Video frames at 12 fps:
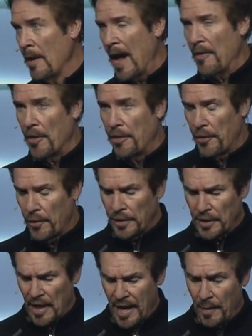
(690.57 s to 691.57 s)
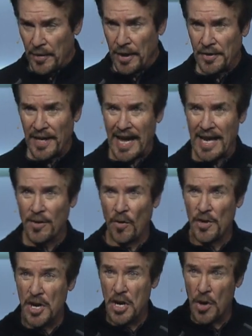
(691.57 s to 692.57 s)
And the third time that he said, I
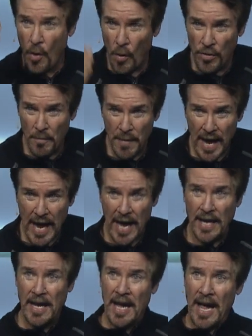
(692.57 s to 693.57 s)
don't know the man,